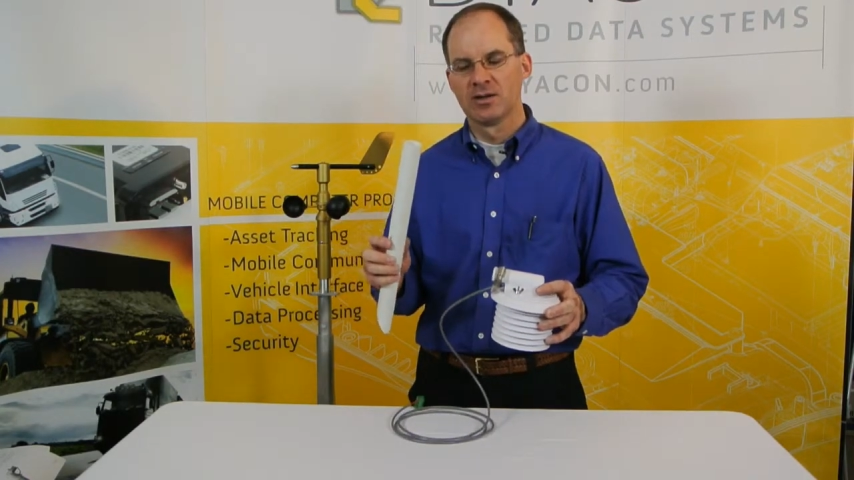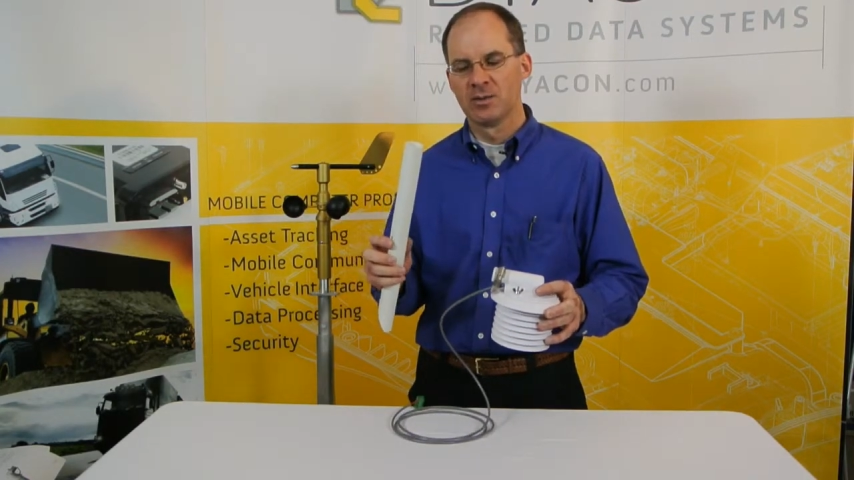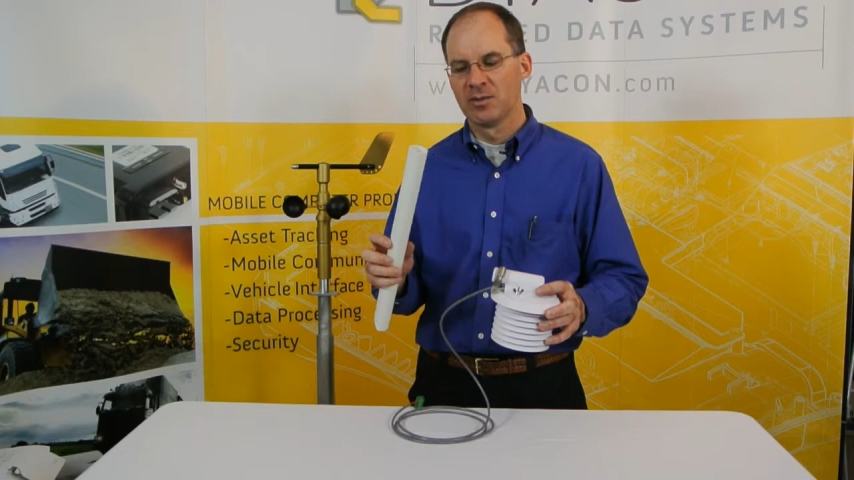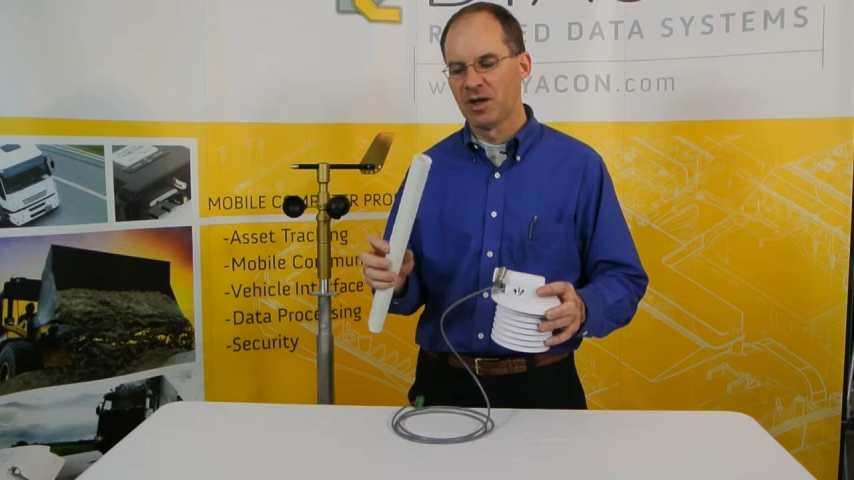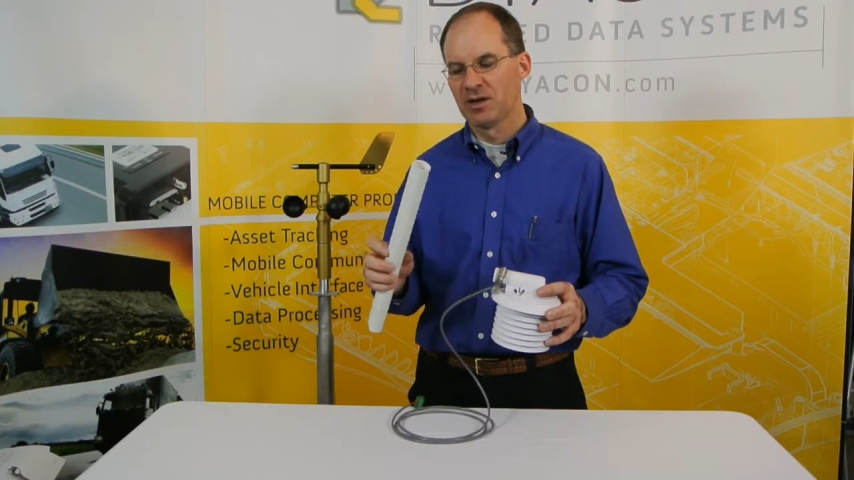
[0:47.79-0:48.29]

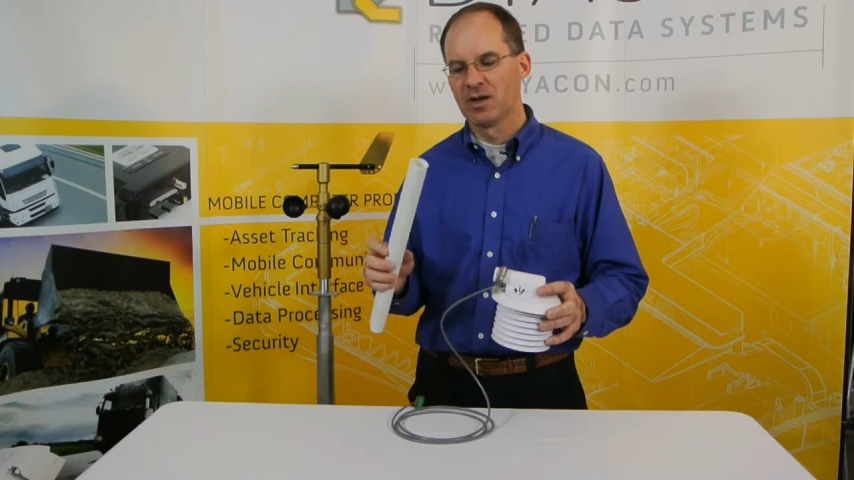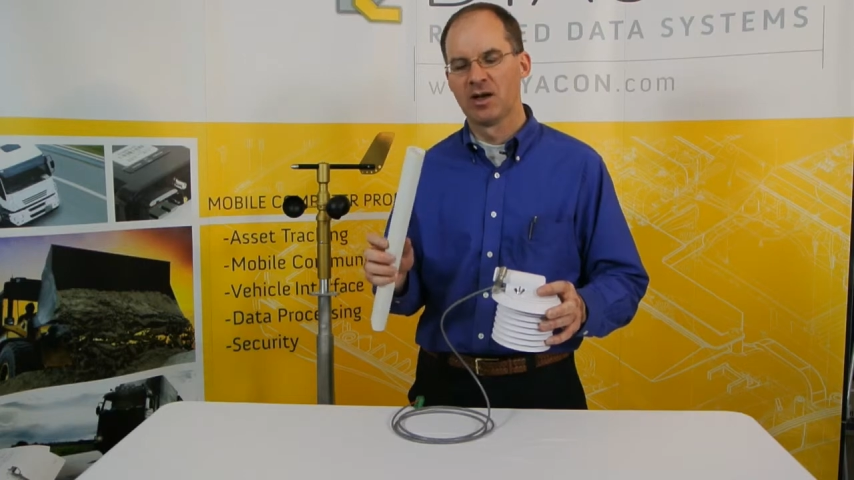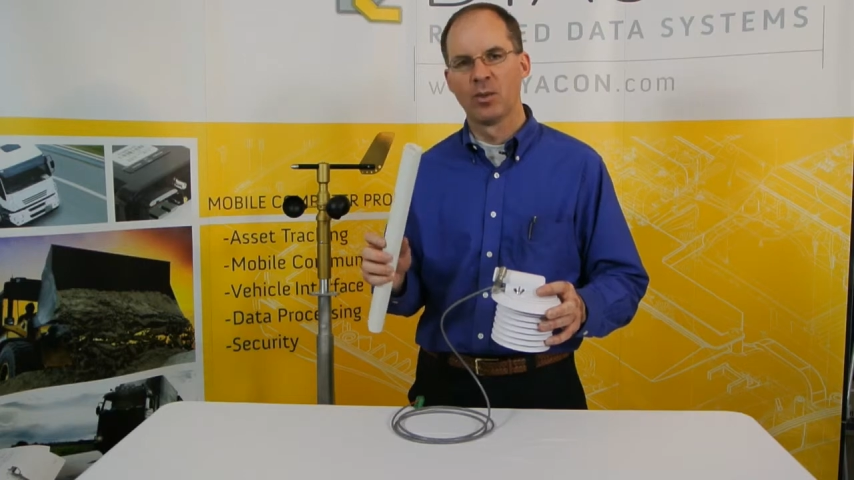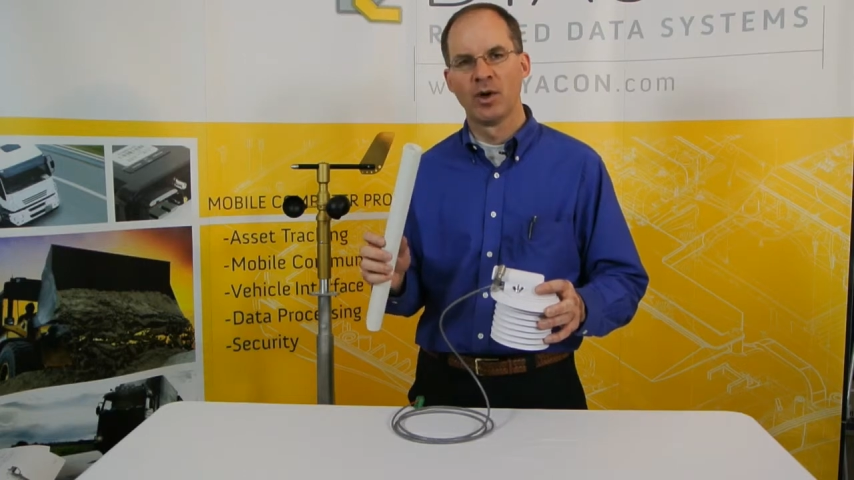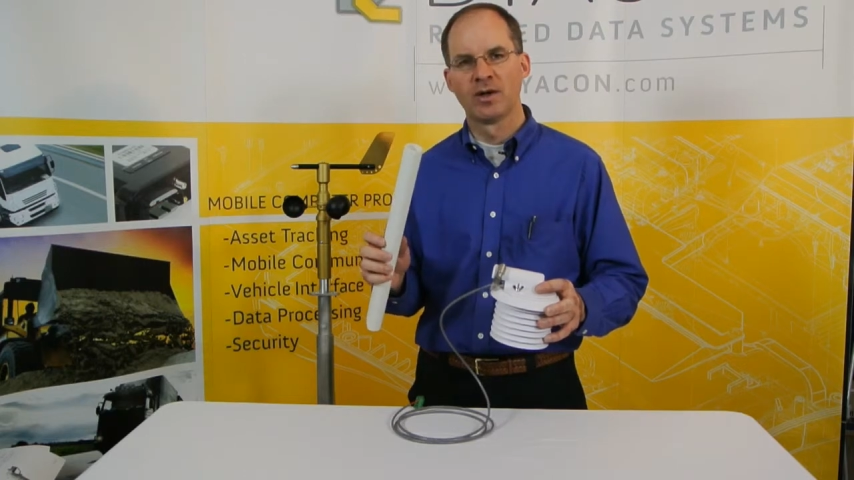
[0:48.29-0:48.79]
to be mounted
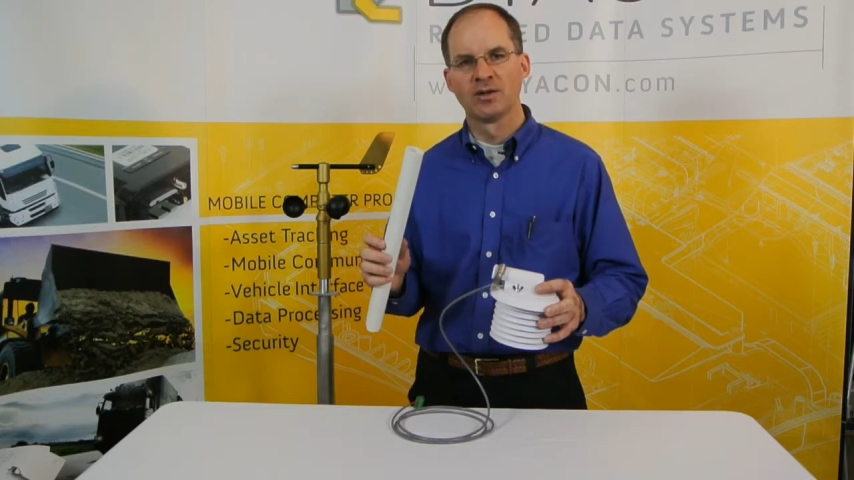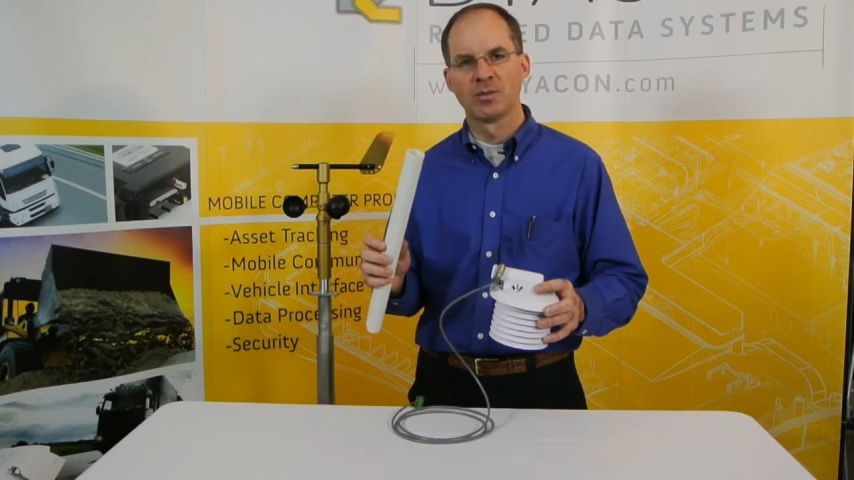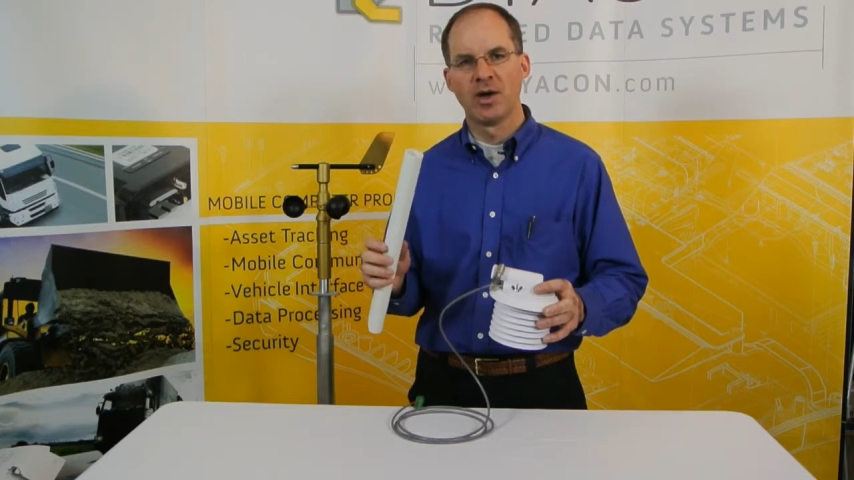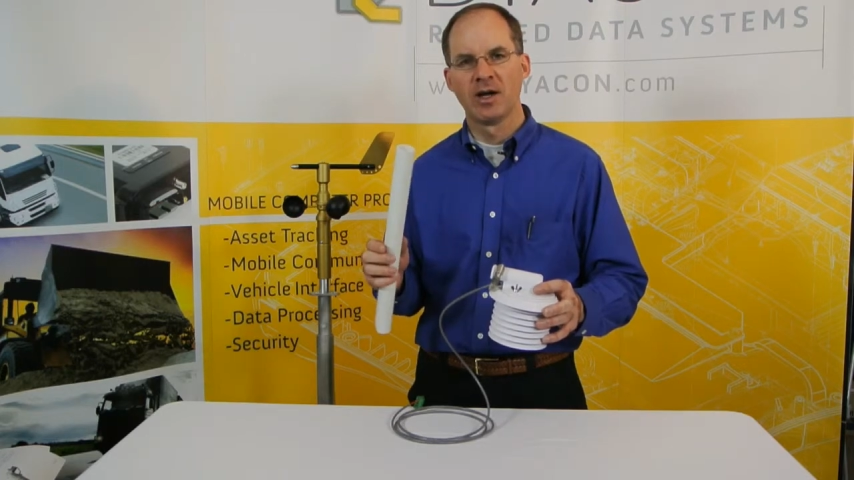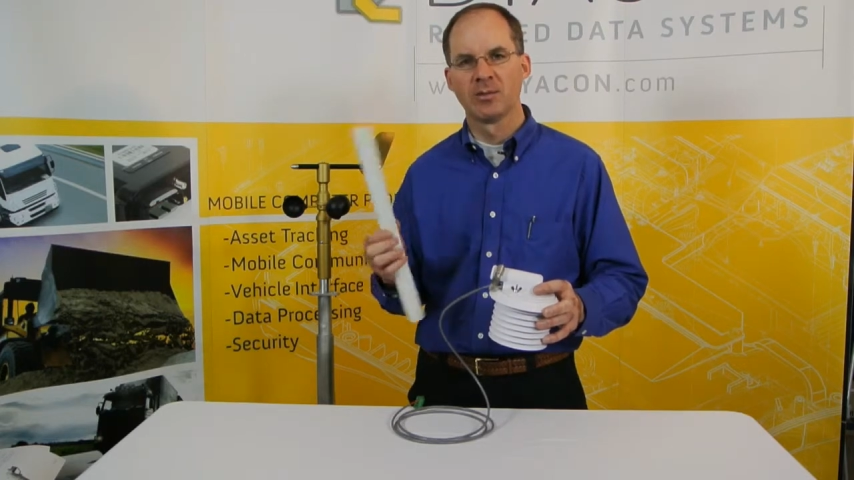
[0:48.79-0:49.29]
on a one
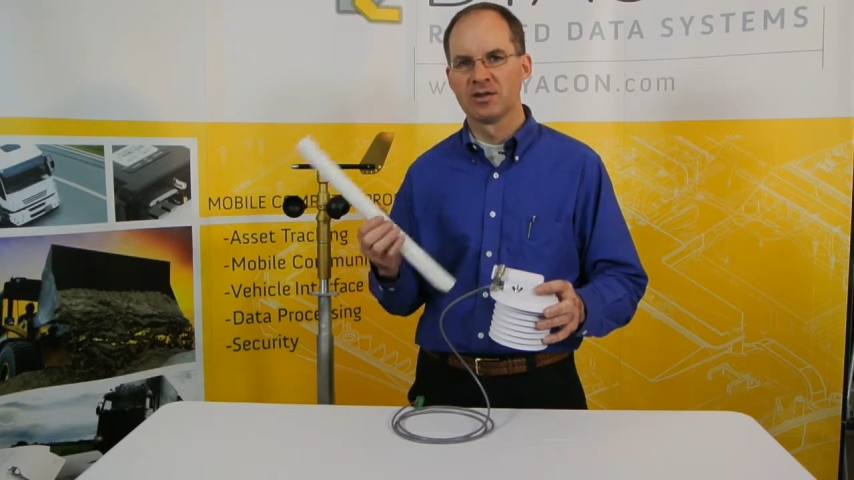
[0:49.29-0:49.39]
inch pipe.